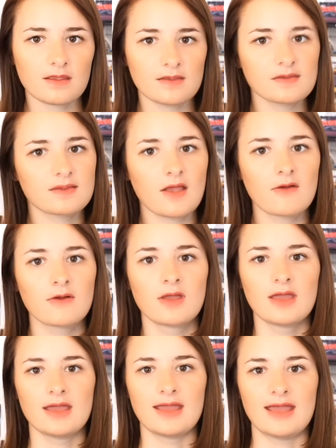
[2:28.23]
So
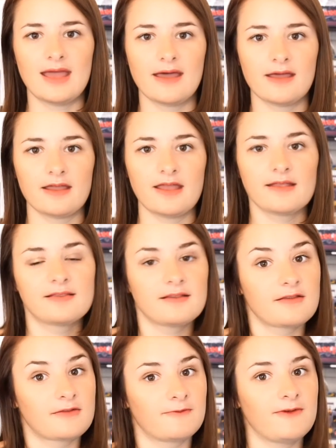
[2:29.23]
uh, it's
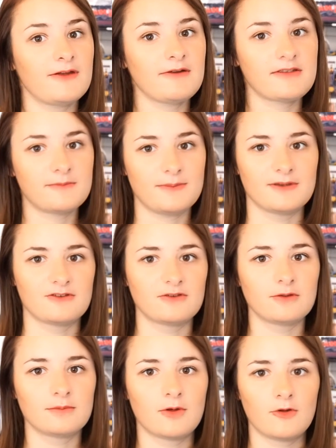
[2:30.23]
a very
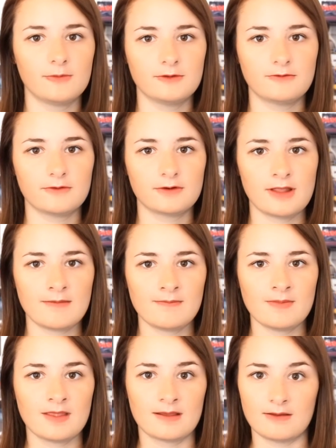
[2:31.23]
special moment for
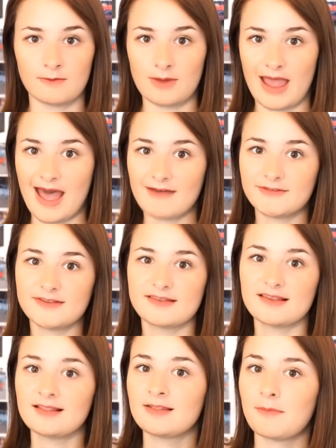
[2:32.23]
them. We haven't
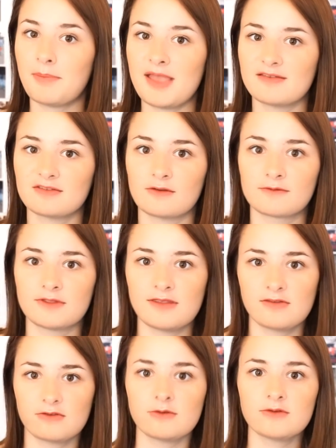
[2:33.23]
seen the best of
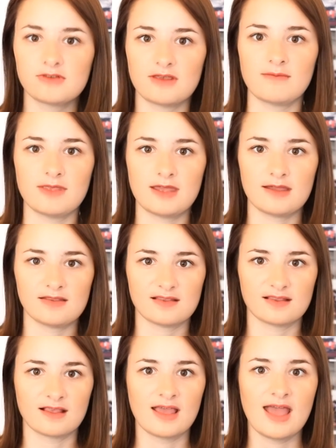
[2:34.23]
these two teams
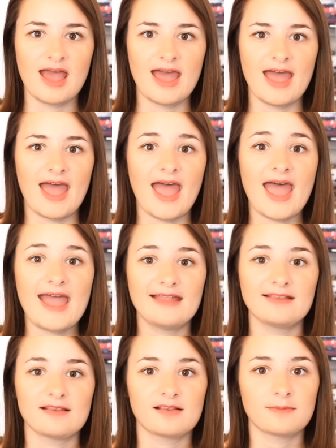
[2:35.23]
yet.
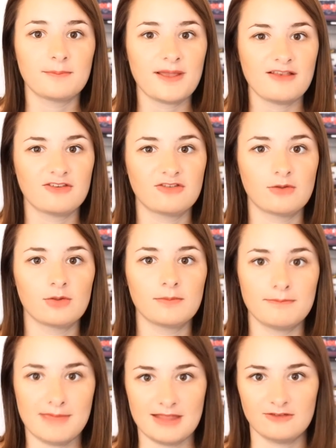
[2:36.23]
And special
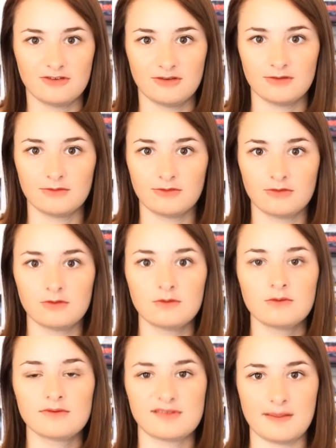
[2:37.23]
mention
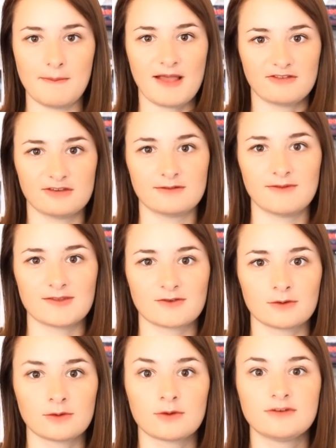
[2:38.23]
to Sebastian
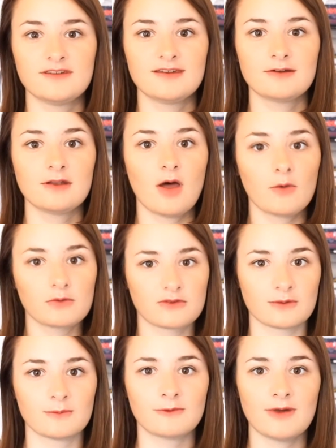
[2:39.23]
Vettel, who did an
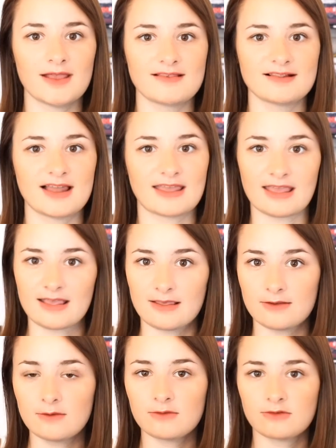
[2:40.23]
awesome race like he
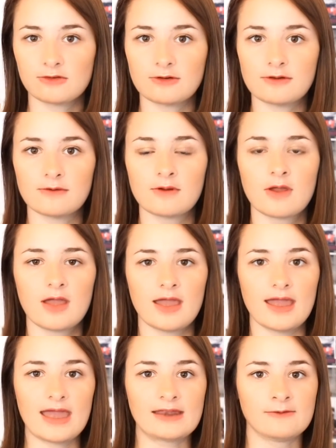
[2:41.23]
used to do
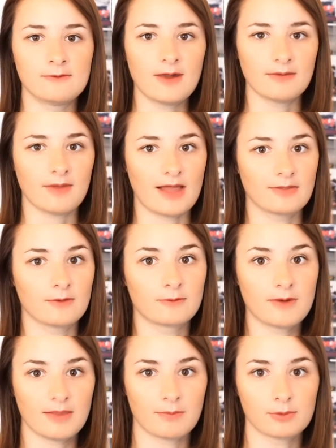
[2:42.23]
in red at the
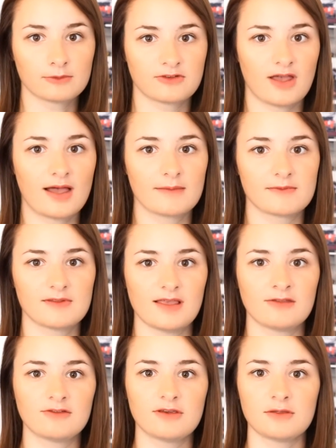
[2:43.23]
Red Bull times
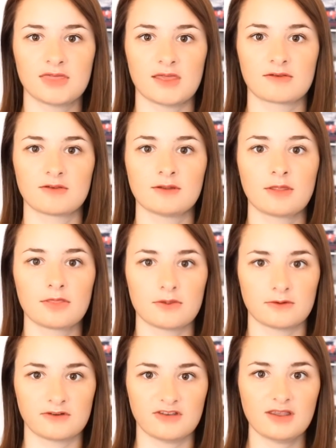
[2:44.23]
in two thousand
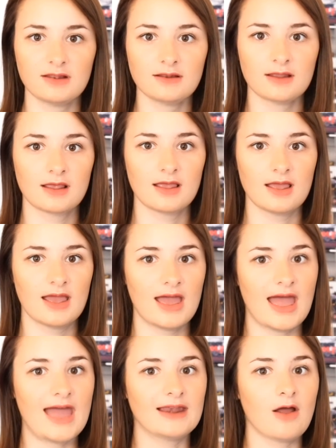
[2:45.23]
thirteen,
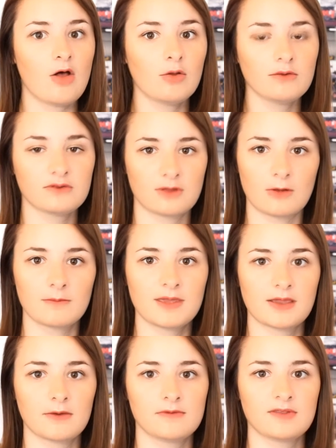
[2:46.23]
and also
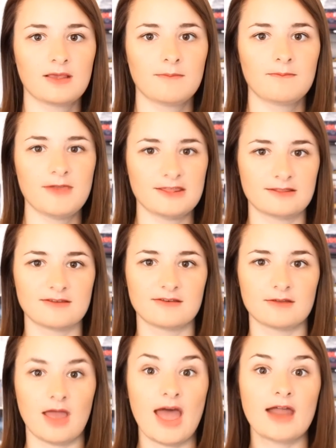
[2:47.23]
because he
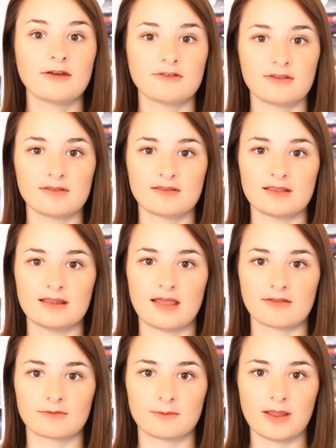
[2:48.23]
beat Ayrton
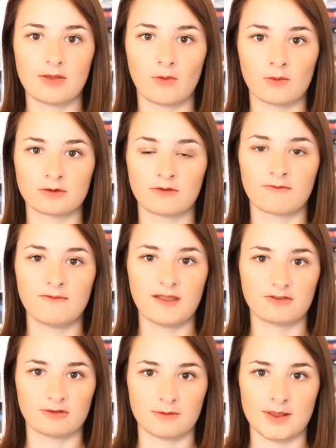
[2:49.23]
Senna's record of
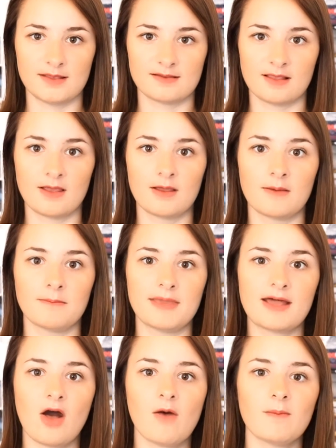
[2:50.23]
victories,
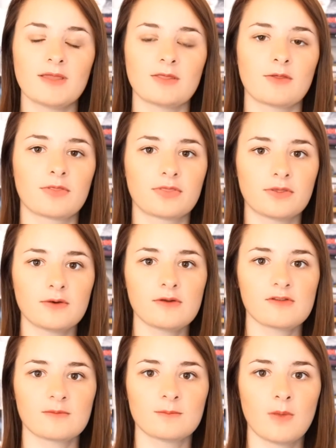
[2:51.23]
becoming the
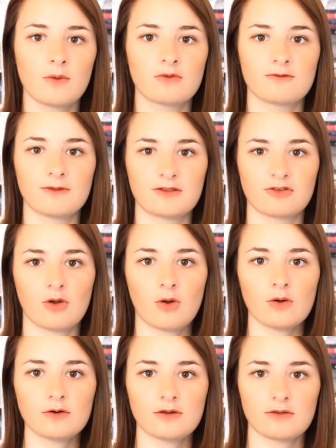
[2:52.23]
third most
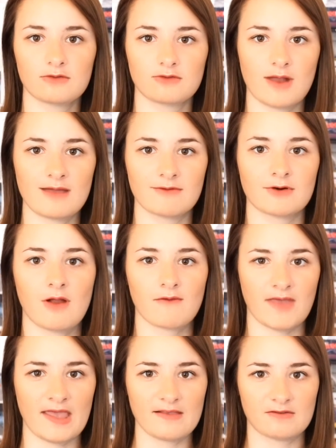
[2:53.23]
victorious driver
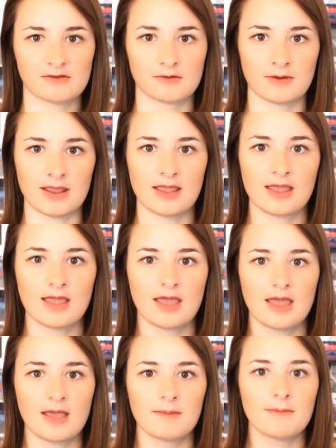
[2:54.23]
of history,
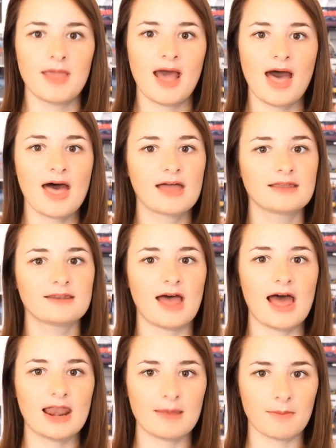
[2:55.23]
behind
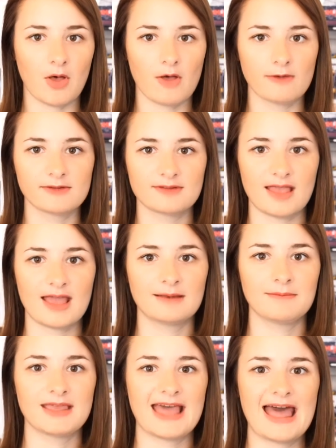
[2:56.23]
Alain Prost
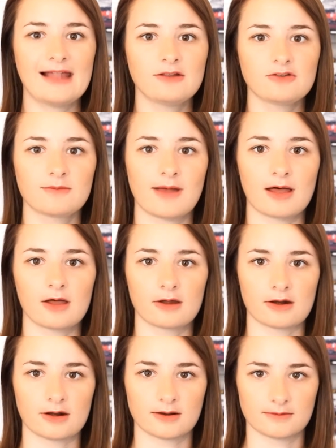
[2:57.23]
and Michael
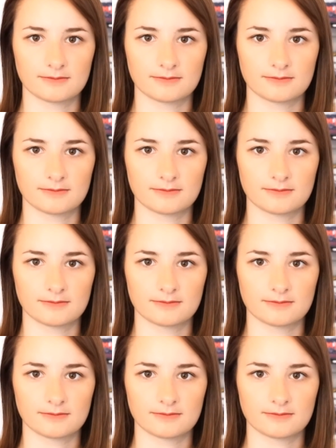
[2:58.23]
Schumacher.